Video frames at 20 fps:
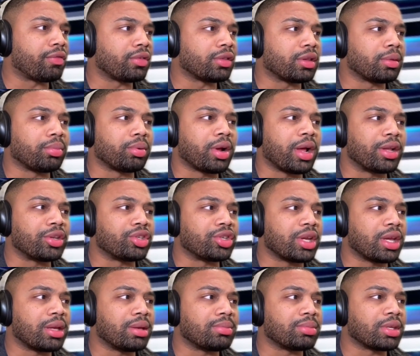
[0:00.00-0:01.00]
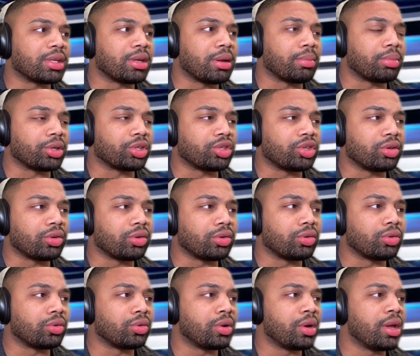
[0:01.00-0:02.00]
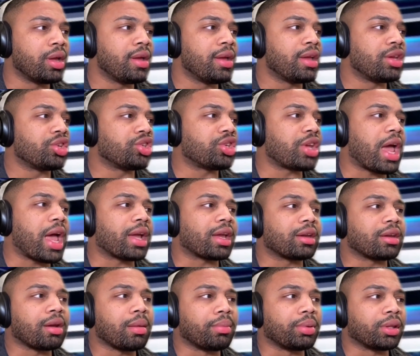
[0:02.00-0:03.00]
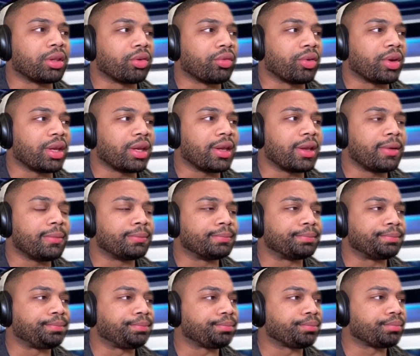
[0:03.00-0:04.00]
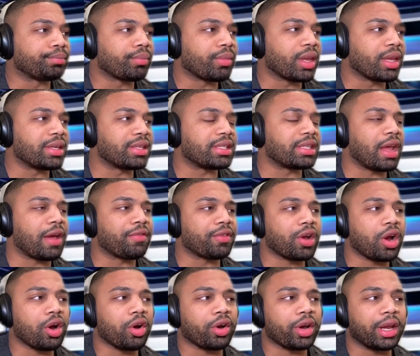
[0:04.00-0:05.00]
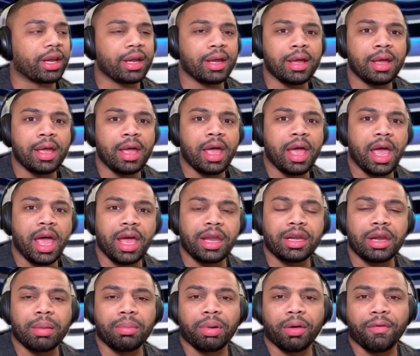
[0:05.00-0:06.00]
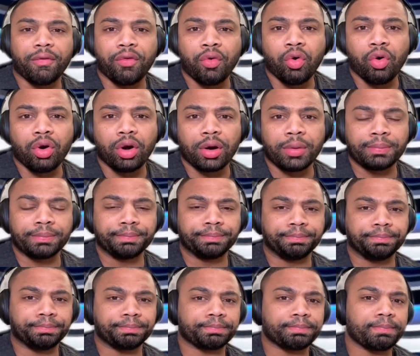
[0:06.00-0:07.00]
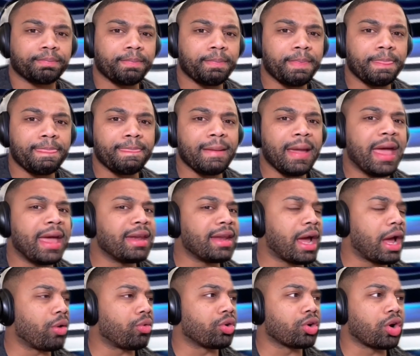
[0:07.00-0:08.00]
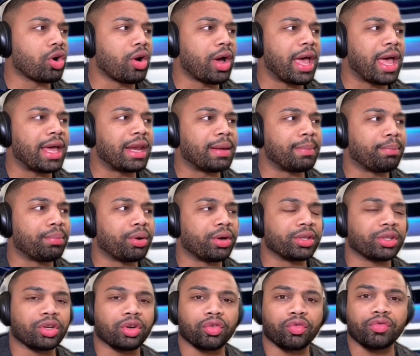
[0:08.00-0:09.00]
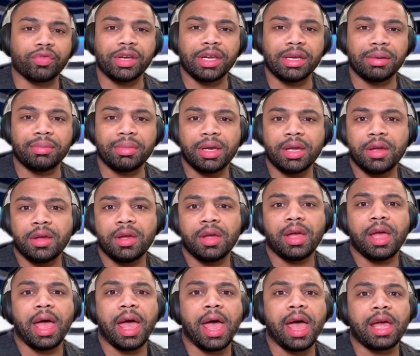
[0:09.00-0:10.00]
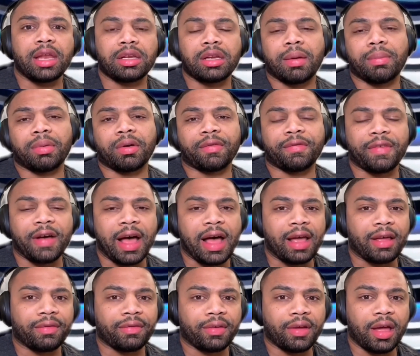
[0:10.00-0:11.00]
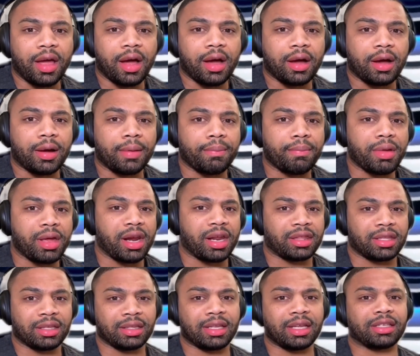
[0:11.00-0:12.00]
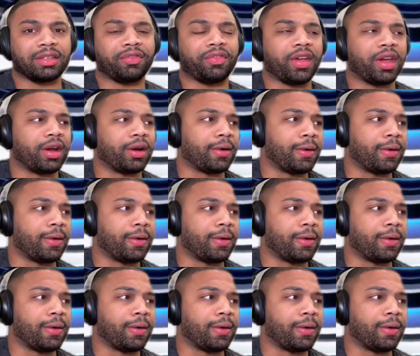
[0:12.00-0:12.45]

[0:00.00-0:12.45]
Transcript: LeBron James at number two. Shaq at number 3, Steph Curry at number 4, and I will go ahead and put Kareem at number 5. And I think that's fair.